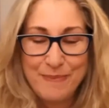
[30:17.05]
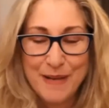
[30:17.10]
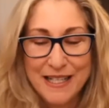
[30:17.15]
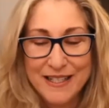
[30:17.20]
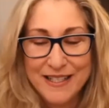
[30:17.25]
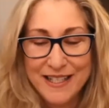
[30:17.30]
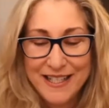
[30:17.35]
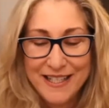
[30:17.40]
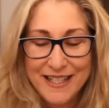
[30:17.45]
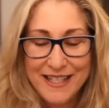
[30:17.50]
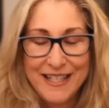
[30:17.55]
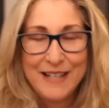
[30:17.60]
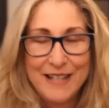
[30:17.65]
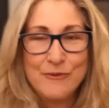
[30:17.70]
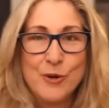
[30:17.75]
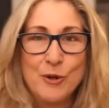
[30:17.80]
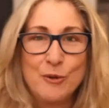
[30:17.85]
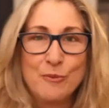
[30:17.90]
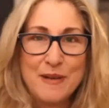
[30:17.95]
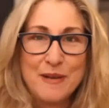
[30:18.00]
but
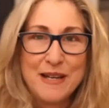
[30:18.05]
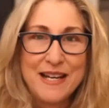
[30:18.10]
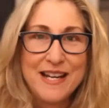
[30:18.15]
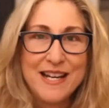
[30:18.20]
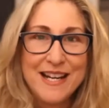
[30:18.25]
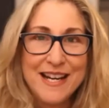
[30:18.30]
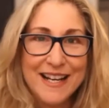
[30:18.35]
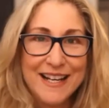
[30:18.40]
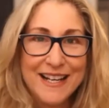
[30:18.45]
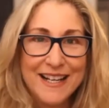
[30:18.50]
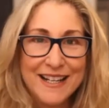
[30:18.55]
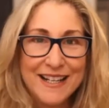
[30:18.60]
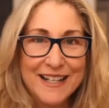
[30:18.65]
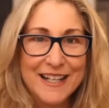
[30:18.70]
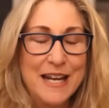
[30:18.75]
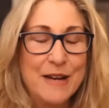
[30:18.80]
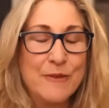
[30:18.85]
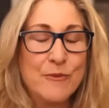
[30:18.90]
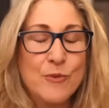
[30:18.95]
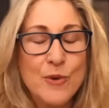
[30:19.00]
it will
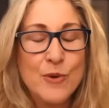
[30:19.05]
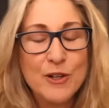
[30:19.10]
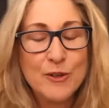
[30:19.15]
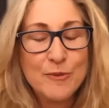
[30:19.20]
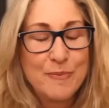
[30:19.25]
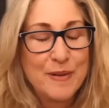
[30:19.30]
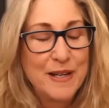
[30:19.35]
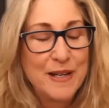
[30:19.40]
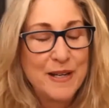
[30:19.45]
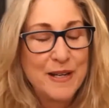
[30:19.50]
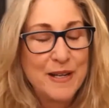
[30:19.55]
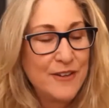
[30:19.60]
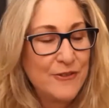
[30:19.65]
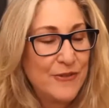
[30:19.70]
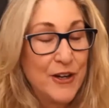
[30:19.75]
be